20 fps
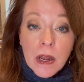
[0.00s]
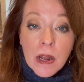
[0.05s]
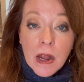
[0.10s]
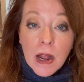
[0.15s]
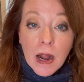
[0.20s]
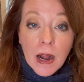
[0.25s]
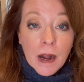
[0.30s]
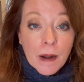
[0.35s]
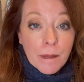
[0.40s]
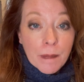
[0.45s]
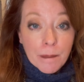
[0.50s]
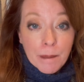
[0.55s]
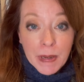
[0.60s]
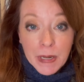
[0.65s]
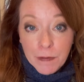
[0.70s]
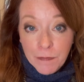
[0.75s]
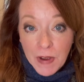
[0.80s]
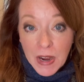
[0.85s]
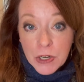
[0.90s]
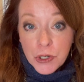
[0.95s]

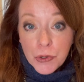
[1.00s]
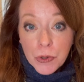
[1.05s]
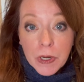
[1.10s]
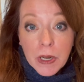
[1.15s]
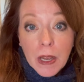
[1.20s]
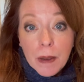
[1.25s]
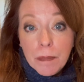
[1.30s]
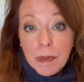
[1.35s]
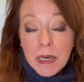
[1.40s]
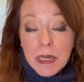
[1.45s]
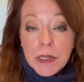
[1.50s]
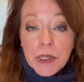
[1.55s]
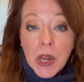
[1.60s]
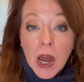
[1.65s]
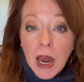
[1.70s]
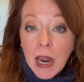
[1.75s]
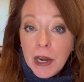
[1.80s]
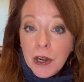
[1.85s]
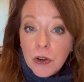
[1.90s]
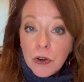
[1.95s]
manufacturing companies
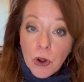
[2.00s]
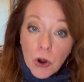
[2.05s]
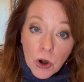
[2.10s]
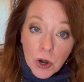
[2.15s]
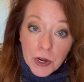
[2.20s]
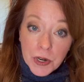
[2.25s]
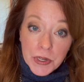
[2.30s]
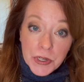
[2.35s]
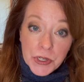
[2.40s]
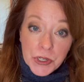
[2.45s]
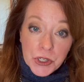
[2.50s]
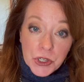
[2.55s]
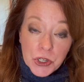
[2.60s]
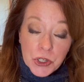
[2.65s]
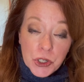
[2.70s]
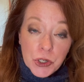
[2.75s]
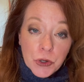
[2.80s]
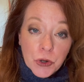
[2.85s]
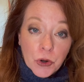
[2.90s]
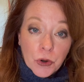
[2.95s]
hired artists
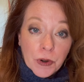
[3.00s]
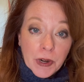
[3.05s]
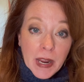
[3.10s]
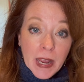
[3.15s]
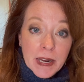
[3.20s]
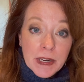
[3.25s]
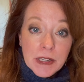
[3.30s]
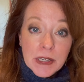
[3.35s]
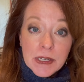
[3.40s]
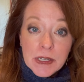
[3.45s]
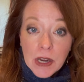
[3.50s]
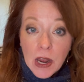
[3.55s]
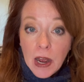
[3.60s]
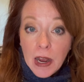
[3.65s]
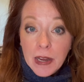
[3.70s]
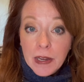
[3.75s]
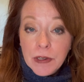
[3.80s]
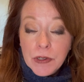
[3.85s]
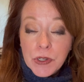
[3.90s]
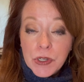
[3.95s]
to create
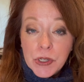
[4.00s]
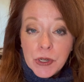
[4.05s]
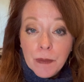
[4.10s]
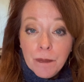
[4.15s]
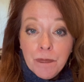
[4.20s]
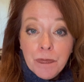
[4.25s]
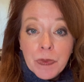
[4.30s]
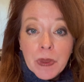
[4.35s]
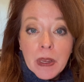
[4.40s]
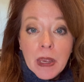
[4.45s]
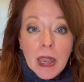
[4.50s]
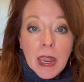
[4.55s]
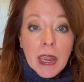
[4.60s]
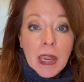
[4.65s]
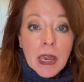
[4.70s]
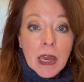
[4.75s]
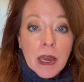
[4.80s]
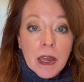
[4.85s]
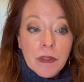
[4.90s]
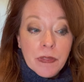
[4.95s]
designs,
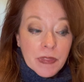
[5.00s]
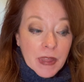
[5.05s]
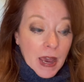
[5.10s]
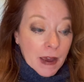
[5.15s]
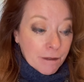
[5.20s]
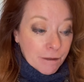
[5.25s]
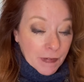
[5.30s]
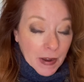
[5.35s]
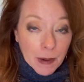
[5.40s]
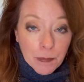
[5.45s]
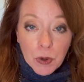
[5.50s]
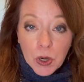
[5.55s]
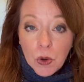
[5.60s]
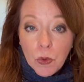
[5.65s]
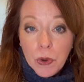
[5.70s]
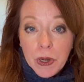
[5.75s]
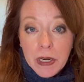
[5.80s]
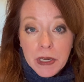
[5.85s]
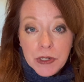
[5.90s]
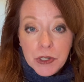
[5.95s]
and that fabric
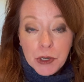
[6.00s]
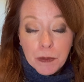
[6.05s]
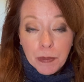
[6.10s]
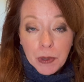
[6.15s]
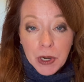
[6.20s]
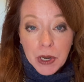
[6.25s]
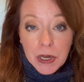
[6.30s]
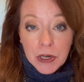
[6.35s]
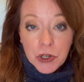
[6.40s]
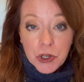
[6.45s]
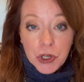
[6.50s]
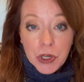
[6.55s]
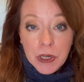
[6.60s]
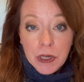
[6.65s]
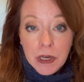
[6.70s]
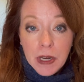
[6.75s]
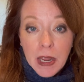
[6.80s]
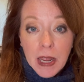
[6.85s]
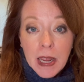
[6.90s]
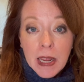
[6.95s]
went into
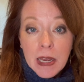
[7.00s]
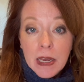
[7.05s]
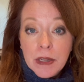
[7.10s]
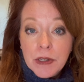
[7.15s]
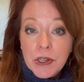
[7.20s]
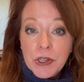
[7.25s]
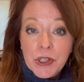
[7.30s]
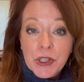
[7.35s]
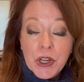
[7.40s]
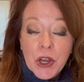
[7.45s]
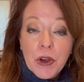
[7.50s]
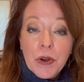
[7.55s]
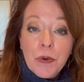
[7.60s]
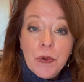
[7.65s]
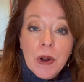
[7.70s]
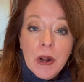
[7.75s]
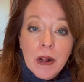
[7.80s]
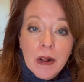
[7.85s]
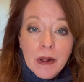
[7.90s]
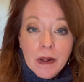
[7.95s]
production. And so,
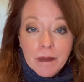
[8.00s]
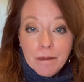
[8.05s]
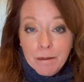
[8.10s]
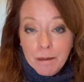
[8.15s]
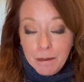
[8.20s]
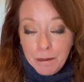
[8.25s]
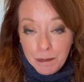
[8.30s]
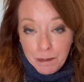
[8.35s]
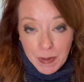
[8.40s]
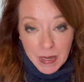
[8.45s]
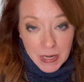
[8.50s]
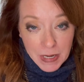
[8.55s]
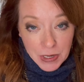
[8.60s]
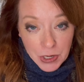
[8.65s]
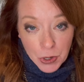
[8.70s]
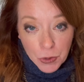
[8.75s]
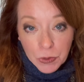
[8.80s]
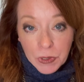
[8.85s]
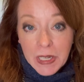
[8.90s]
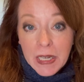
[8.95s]

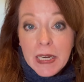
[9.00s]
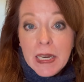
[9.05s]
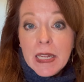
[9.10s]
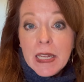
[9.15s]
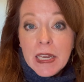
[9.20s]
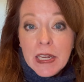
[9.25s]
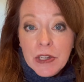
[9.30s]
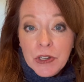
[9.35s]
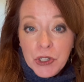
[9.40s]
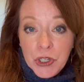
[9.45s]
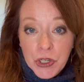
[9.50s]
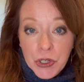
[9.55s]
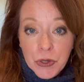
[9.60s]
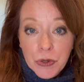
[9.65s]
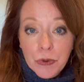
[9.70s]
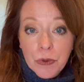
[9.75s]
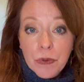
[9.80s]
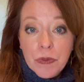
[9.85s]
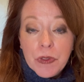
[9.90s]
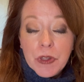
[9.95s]
leading
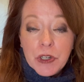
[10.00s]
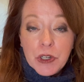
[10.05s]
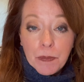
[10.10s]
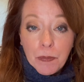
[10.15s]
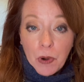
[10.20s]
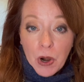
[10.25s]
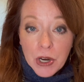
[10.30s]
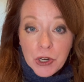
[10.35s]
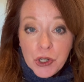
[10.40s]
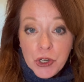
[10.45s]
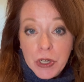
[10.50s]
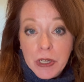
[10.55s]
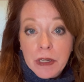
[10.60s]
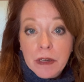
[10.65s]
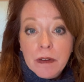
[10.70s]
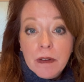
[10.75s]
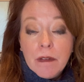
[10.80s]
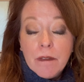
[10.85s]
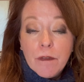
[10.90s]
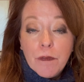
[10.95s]
into the
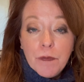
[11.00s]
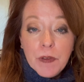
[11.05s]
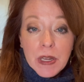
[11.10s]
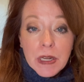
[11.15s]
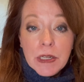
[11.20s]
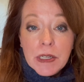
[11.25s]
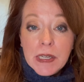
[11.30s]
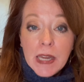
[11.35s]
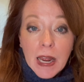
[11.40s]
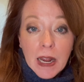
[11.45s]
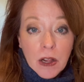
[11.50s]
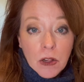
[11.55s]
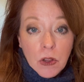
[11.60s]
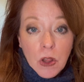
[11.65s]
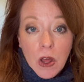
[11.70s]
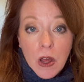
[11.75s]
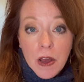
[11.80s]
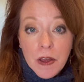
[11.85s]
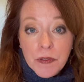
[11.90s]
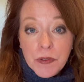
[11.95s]
Depression, feed sack
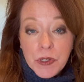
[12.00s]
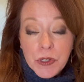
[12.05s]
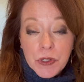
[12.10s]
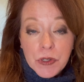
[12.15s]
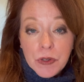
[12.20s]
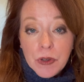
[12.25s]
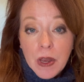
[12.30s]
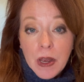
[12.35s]
cloth